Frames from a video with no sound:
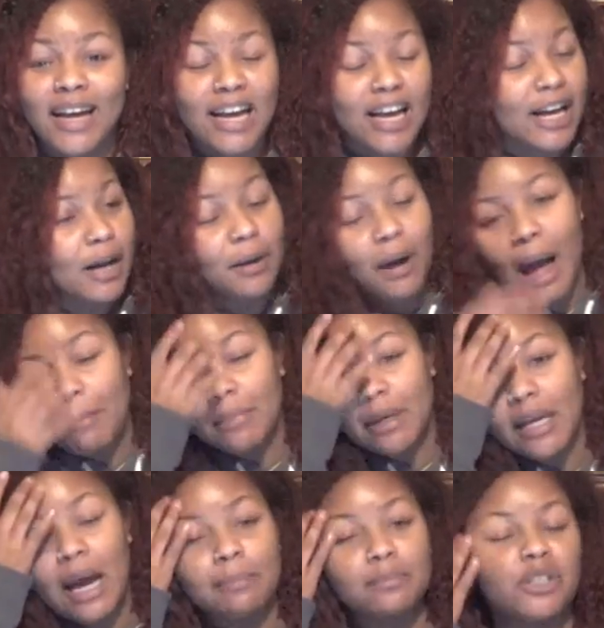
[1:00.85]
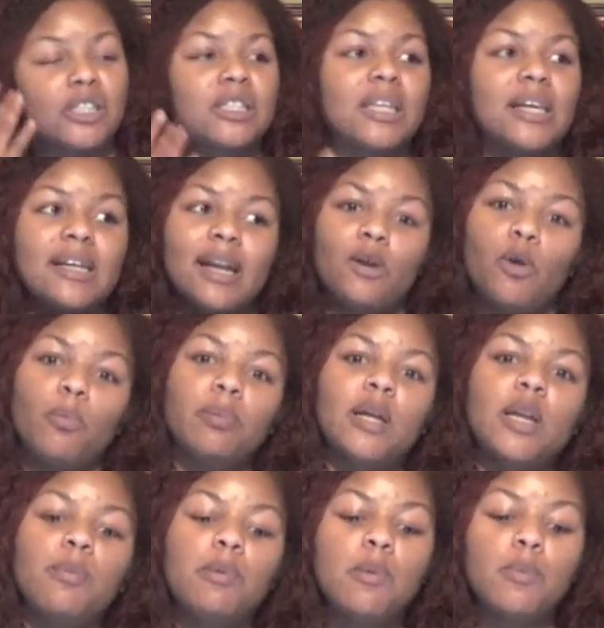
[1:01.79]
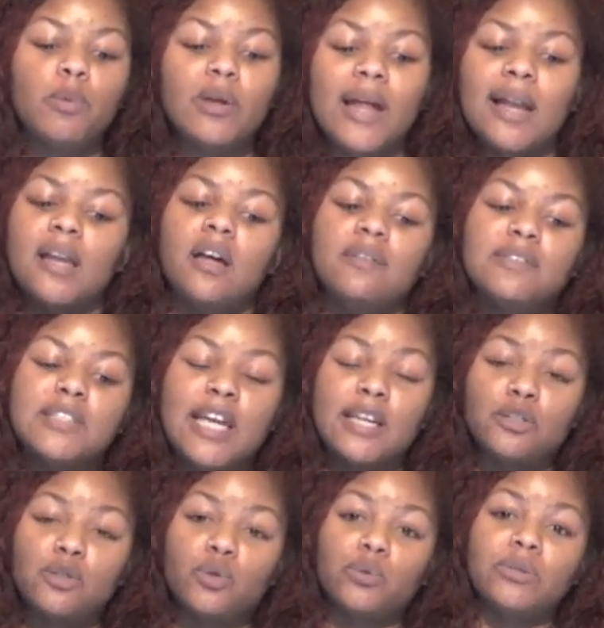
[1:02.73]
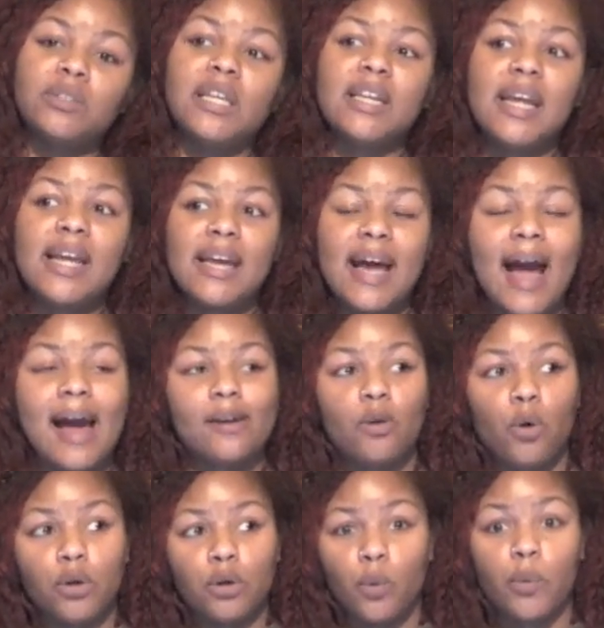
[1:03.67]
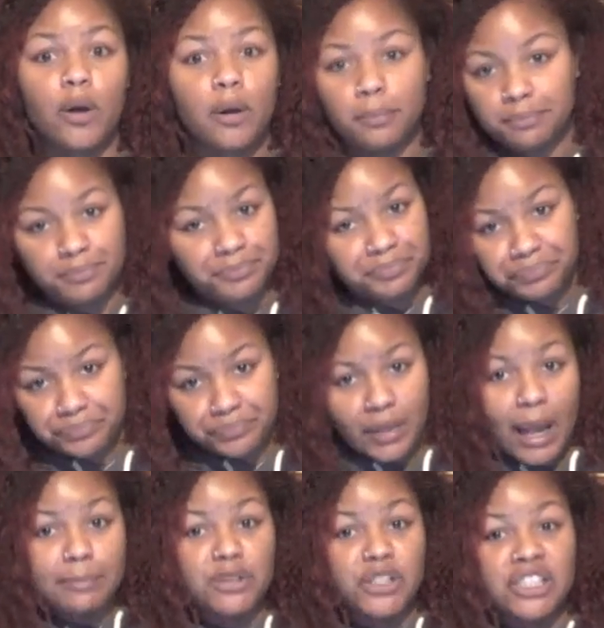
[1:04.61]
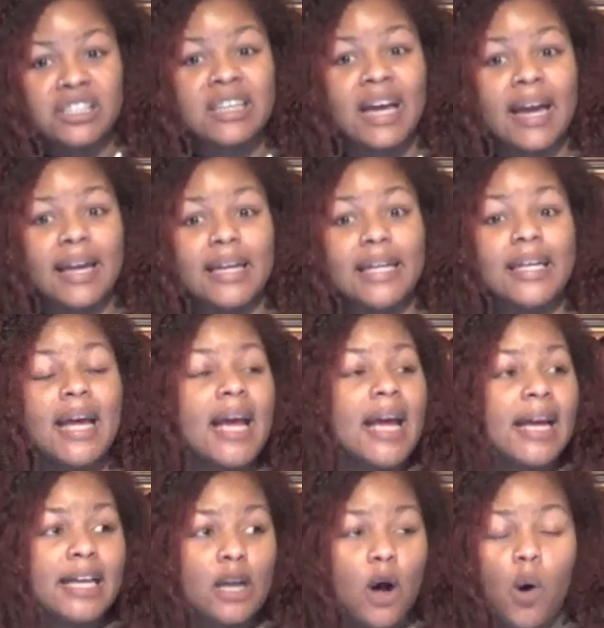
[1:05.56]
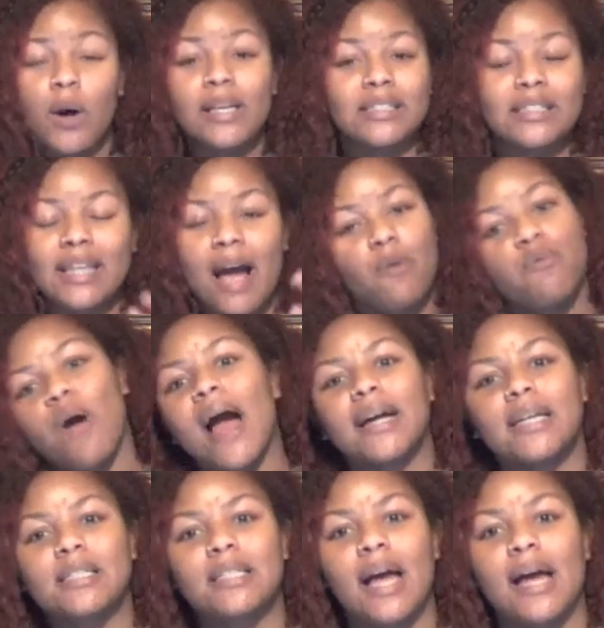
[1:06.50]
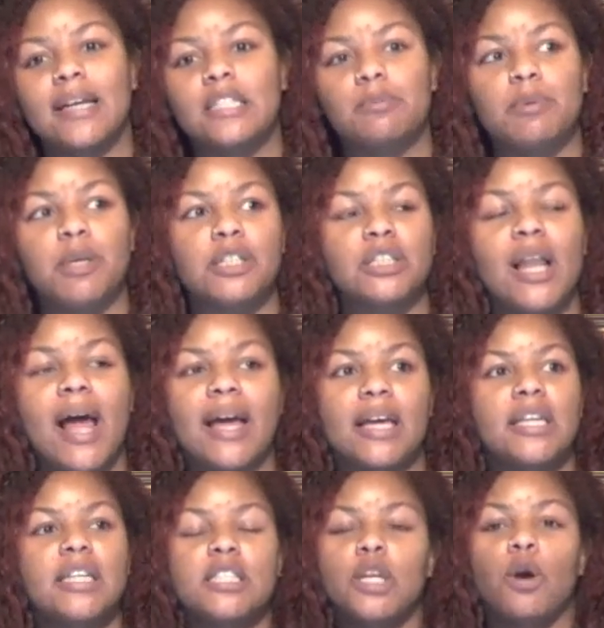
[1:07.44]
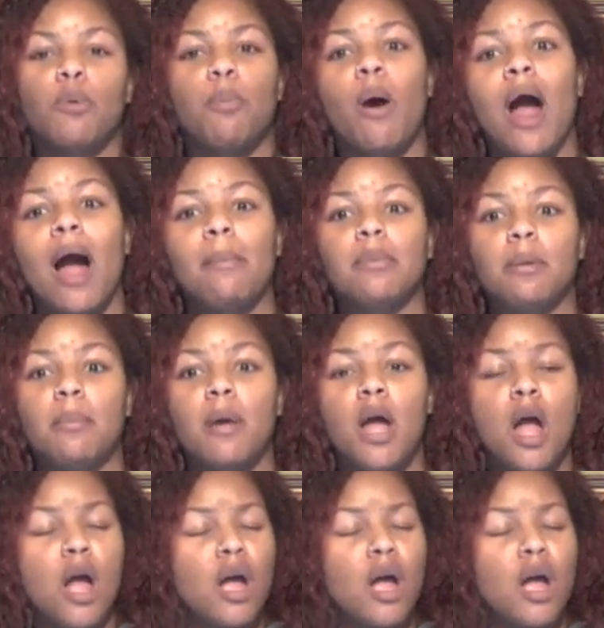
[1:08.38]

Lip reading: It could, I mean, I'm just saying, I know plenty of people that love tattoos that they got on a whim. I'm just saying. It's not rocket science, bitch. Like, and it's her problem.